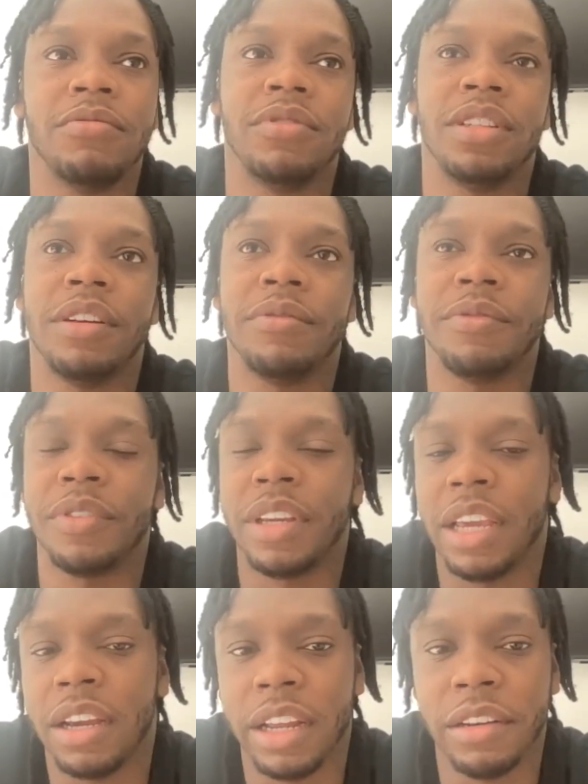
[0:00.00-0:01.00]
to never
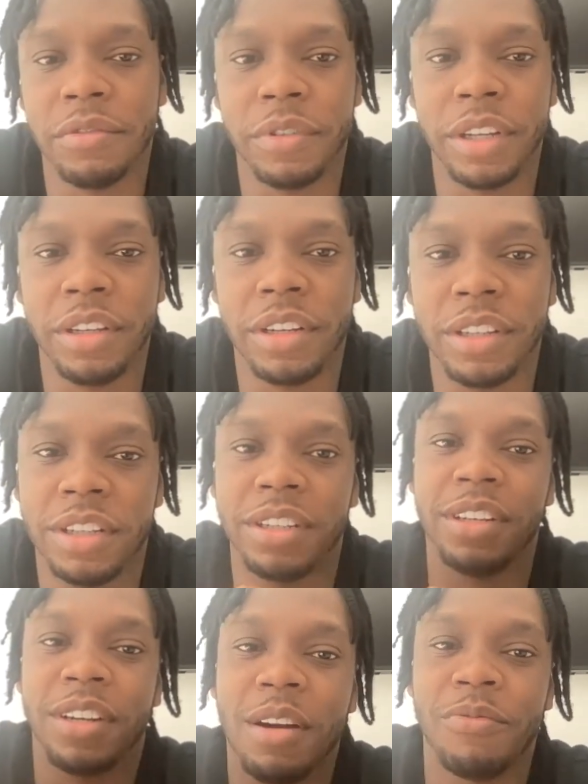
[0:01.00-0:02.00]
forget kind of where
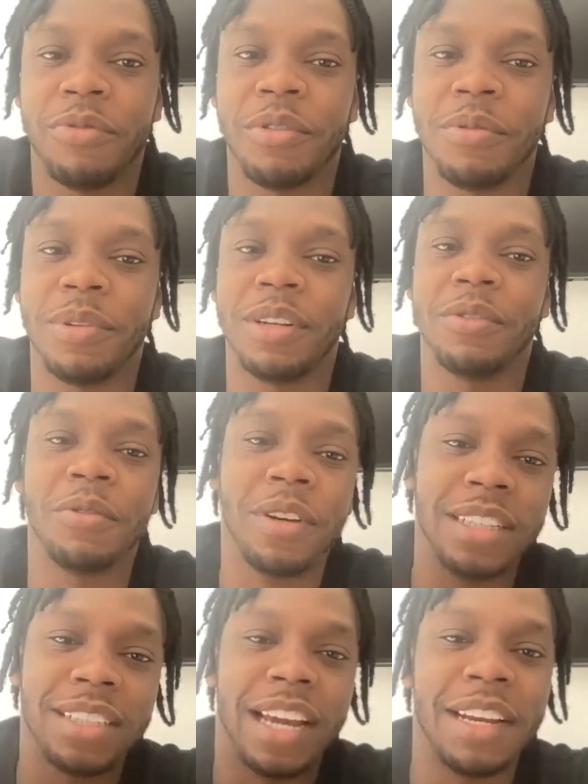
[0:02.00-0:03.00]
you come from, and
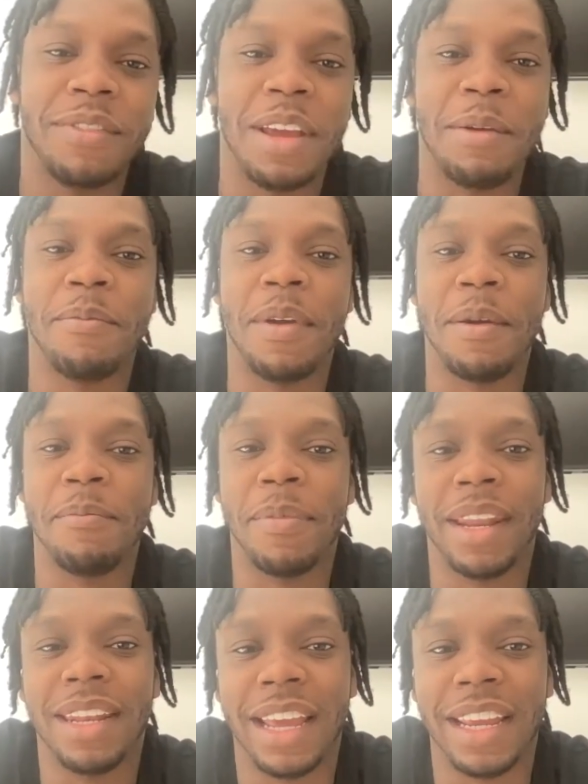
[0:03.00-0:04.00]
always kind of
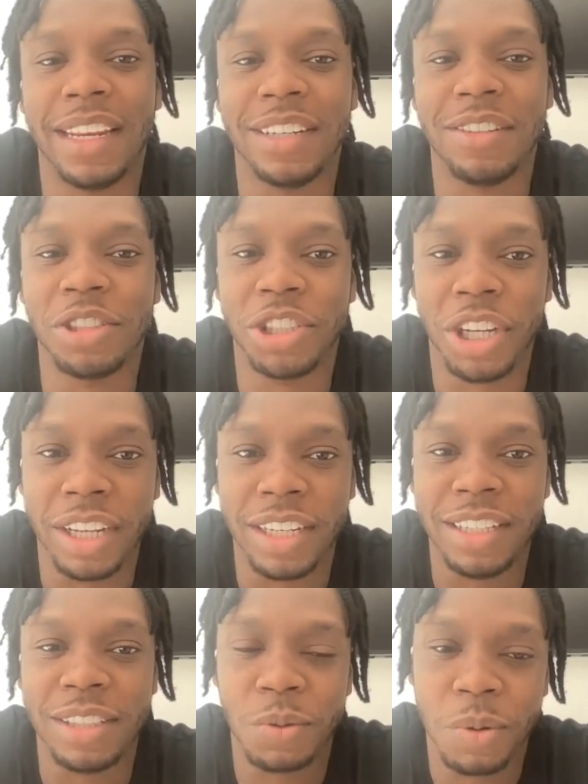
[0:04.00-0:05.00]
embed that in your
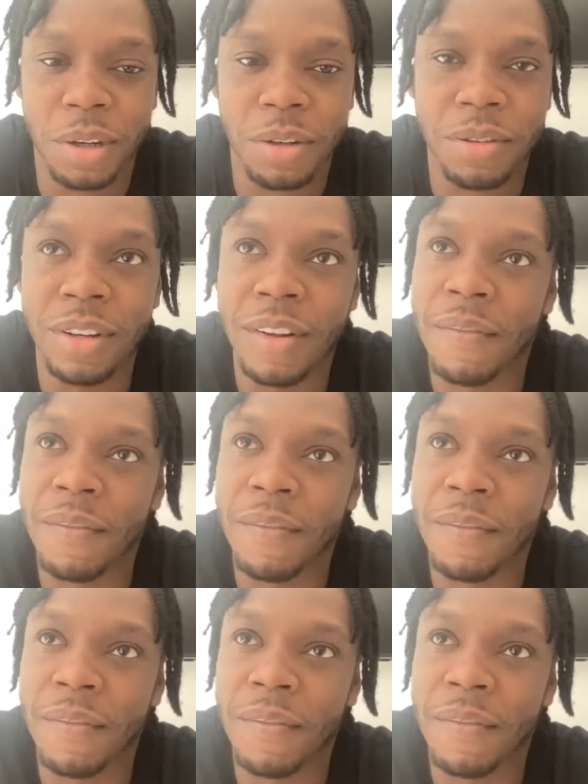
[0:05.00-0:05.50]
journey as well.